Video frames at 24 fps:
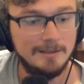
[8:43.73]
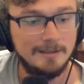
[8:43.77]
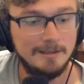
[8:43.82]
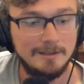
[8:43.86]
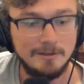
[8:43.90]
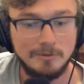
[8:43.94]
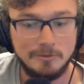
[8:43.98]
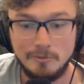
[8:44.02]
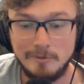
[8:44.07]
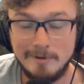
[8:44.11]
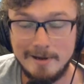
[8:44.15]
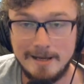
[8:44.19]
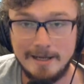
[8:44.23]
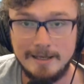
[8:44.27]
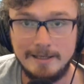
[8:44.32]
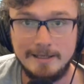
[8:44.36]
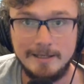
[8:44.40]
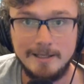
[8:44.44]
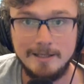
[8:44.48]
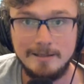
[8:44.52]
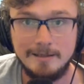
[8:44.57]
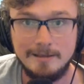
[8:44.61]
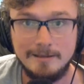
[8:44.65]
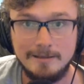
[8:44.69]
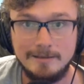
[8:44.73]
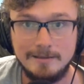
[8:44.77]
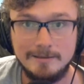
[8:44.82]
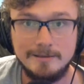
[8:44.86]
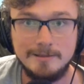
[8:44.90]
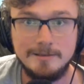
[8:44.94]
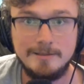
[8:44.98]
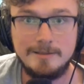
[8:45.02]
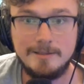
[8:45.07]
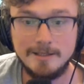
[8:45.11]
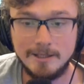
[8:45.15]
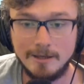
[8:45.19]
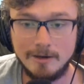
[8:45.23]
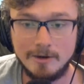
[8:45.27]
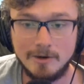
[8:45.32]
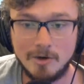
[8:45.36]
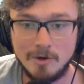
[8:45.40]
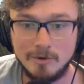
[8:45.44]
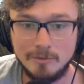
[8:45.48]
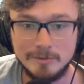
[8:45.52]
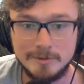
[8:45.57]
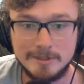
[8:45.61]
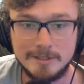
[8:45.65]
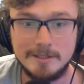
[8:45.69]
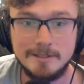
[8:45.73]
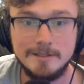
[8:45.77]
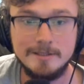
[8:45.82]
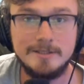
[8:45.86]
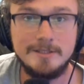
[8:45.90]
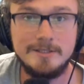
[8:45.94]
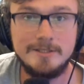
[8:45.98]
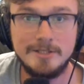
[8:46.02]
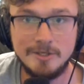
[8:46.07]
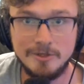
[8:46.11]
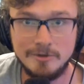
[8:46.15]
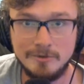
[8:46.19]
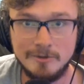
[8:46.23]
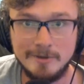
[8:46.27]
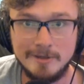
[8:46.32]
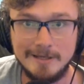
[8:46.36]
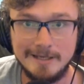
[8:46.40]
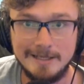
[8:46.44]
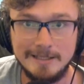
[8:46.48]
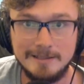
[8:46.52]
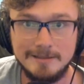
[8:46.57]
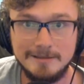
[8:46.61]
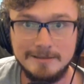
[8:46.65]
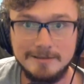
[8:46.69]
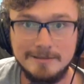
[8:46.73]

Ren, don't do it.